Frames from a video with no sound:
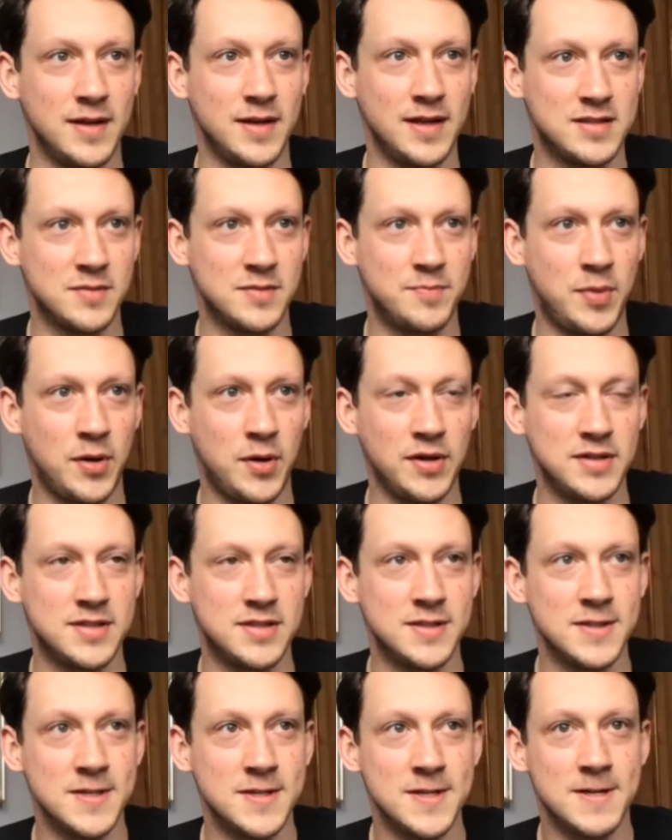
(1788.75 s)
point.
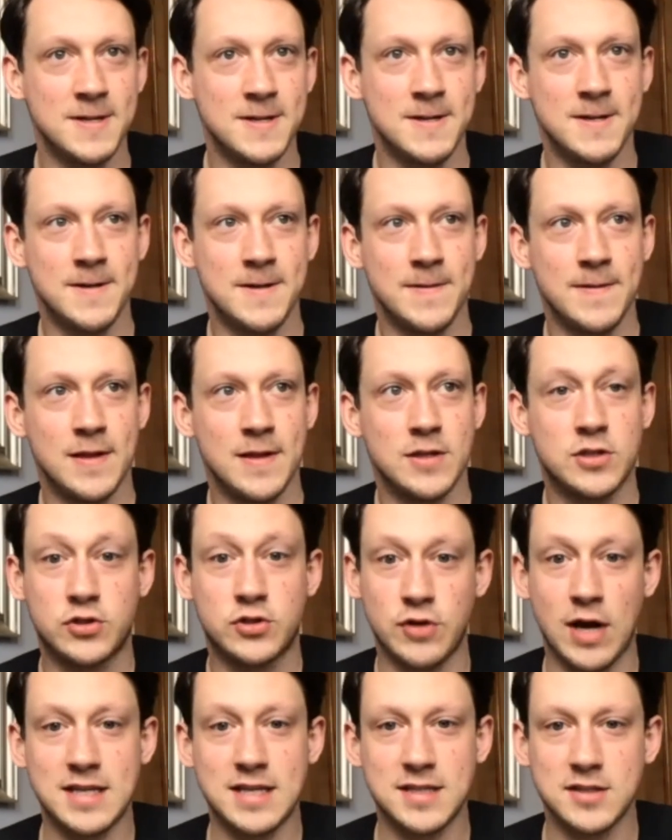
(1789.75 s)

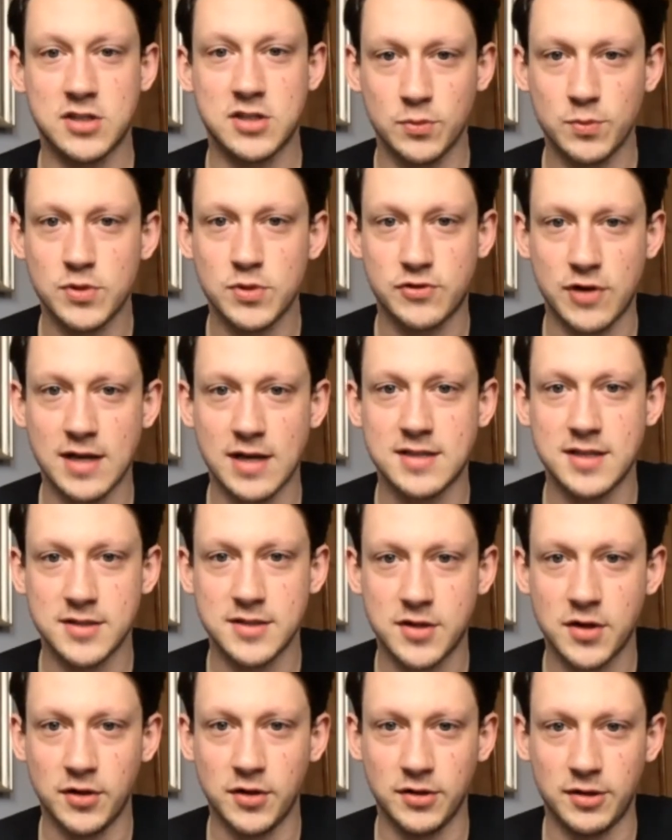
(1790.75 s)
Some stress is
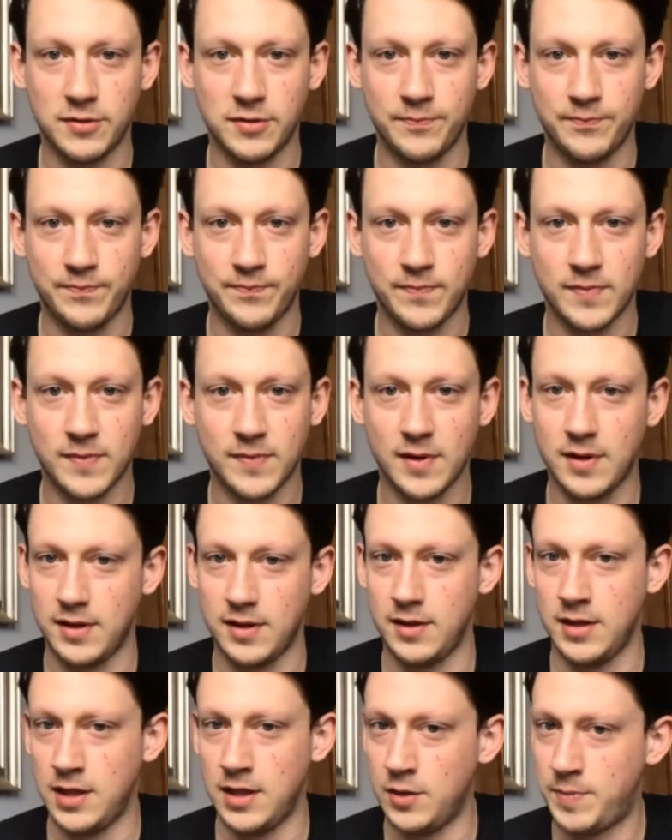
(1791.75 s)
good.
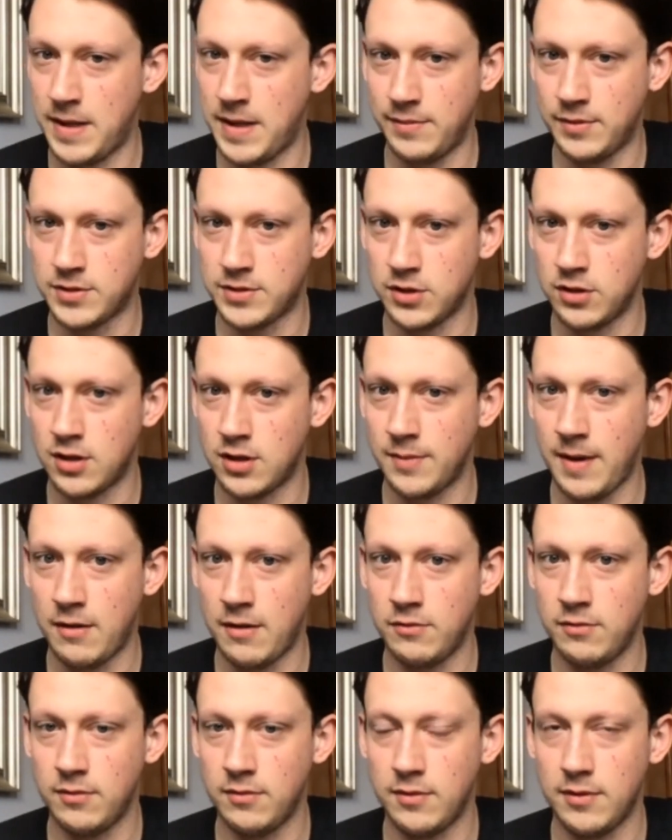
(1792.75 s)
People talk about
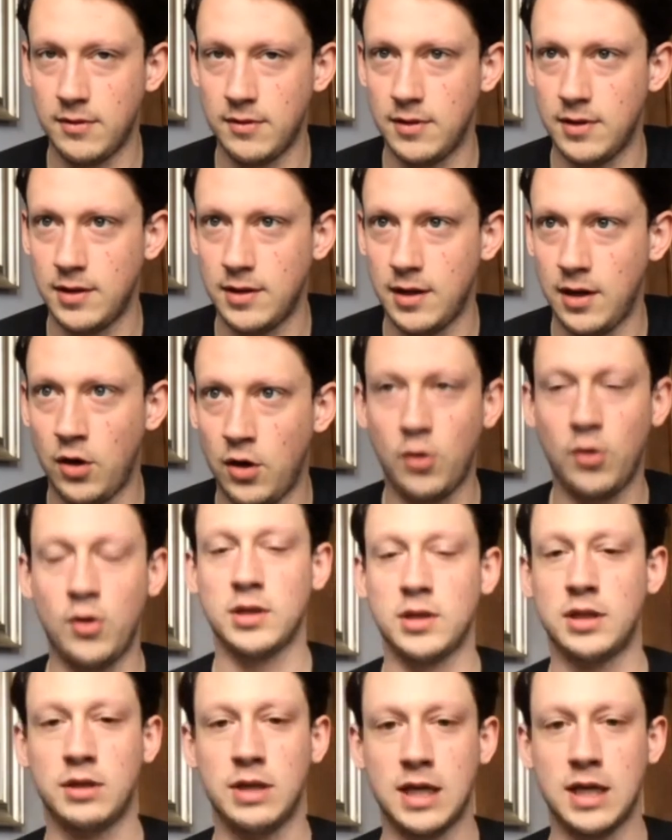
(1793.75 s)
Oh, I
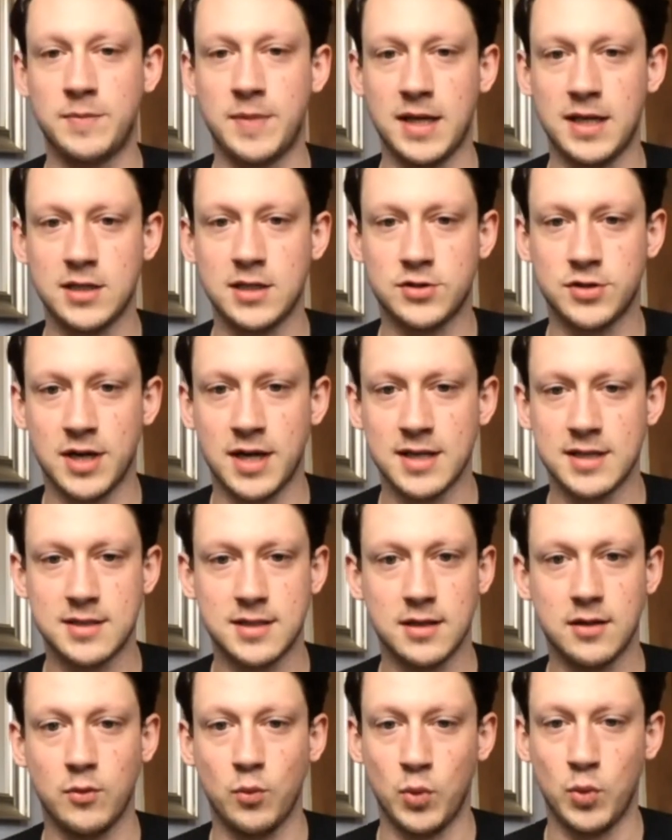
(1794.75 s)
don't like being stressed.
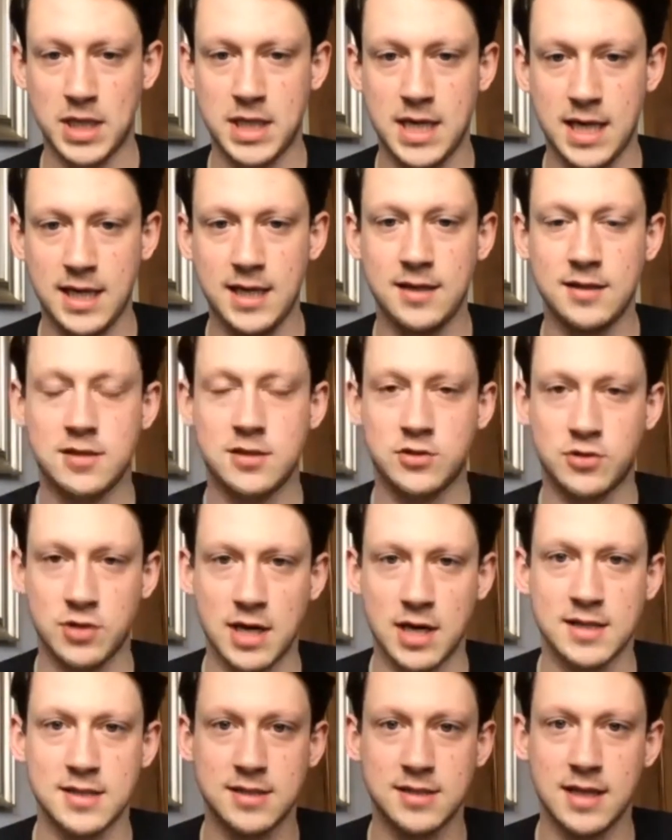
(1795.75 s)
We need
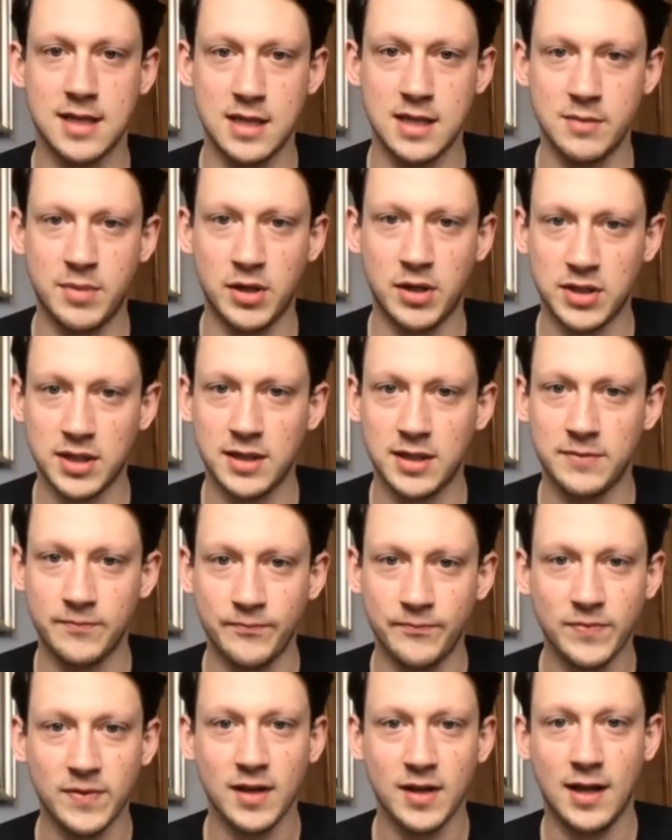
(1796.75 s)
stress in the body.
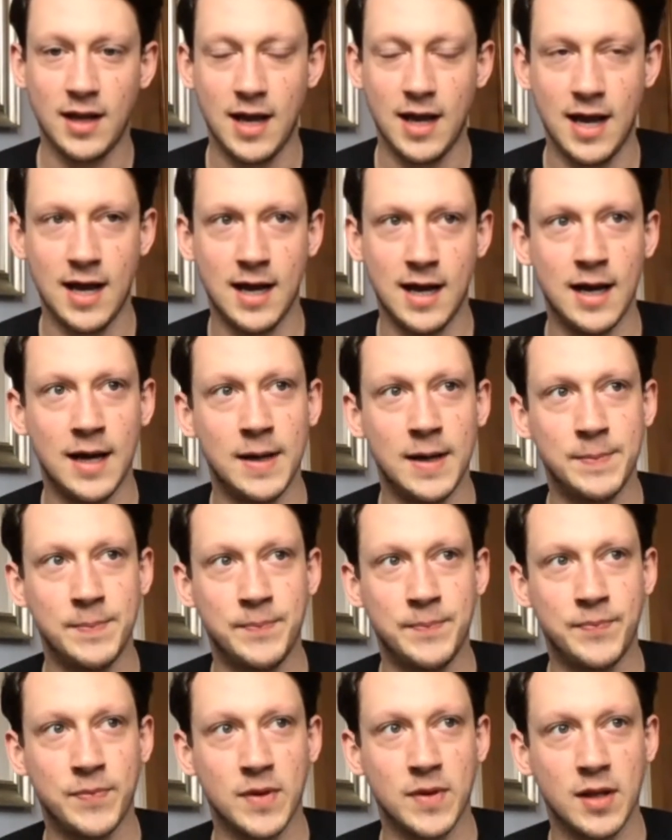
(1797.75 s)

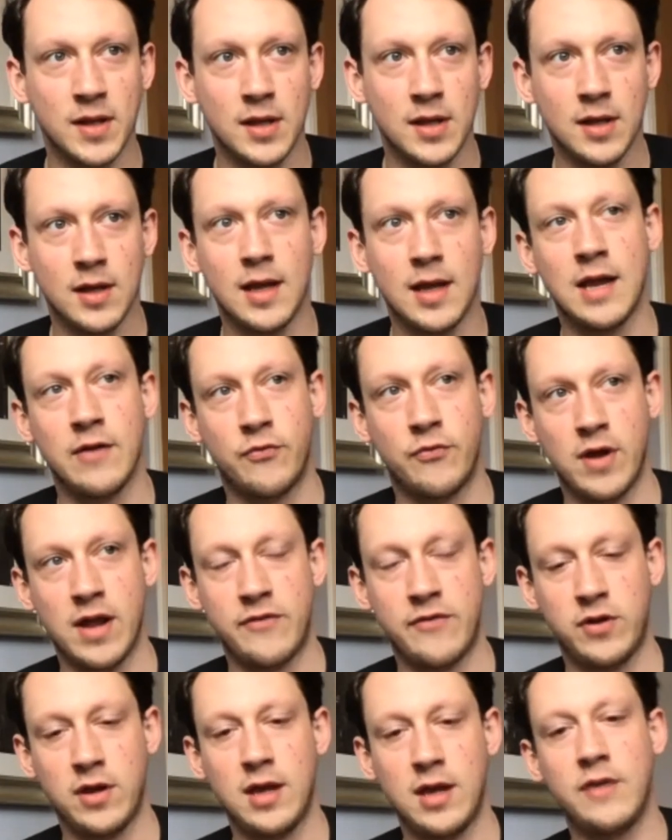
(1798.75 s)
Um, if
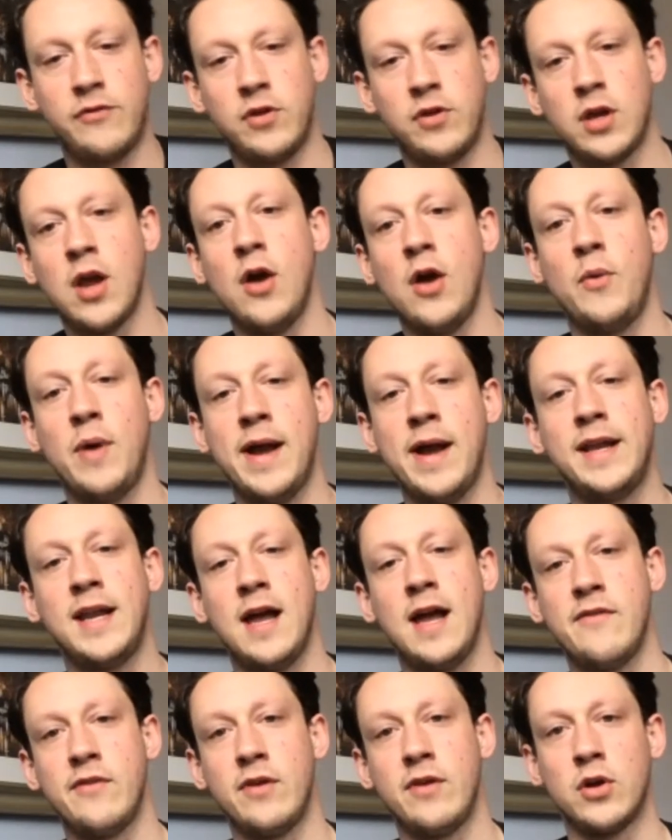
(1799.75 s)
you go away and
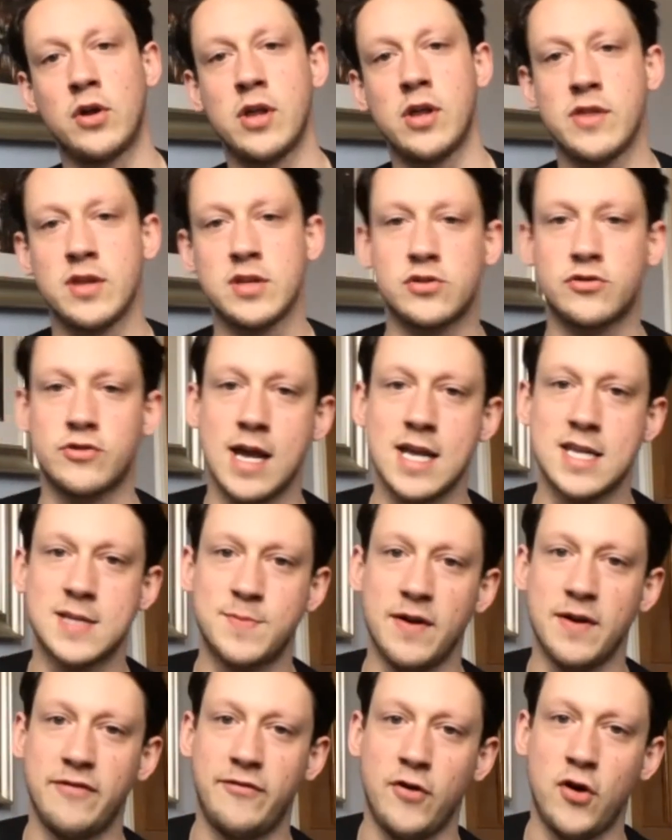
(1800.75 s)
have a look at the stress
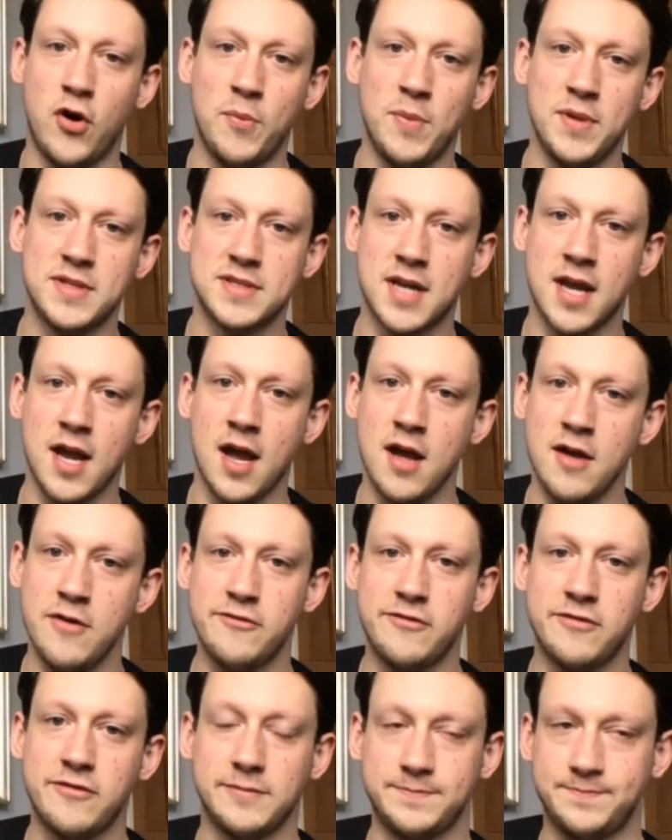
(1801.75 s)
performance
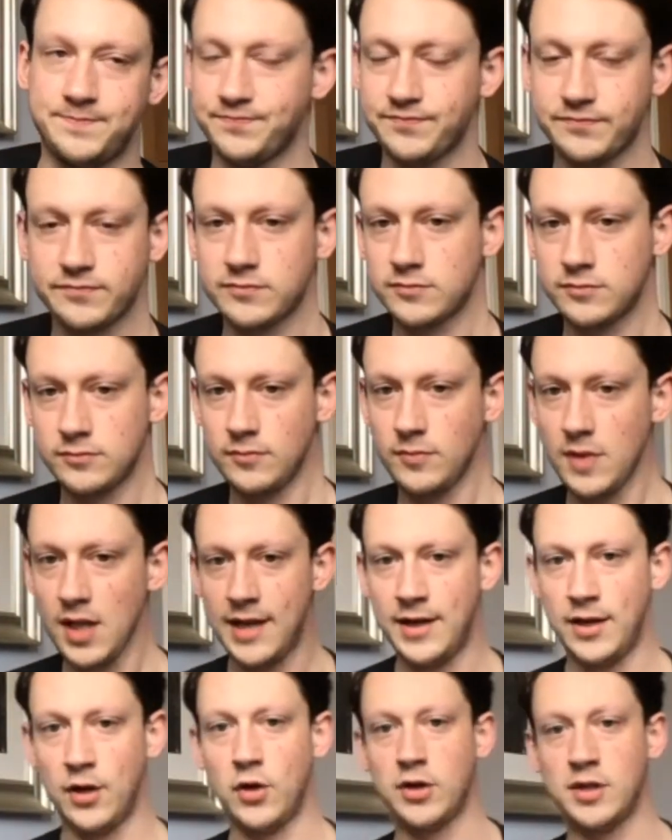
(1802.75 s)
curve, in
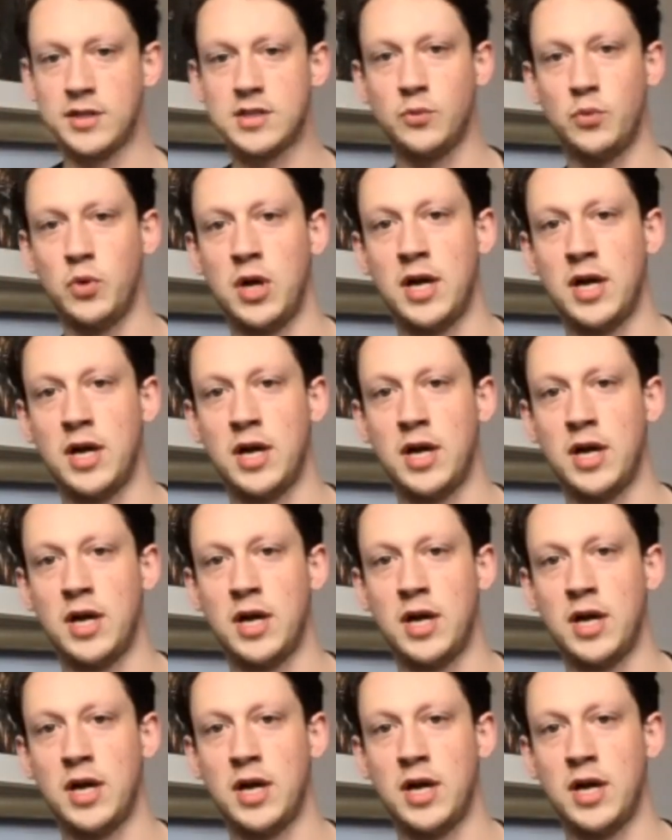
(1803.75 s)
order to work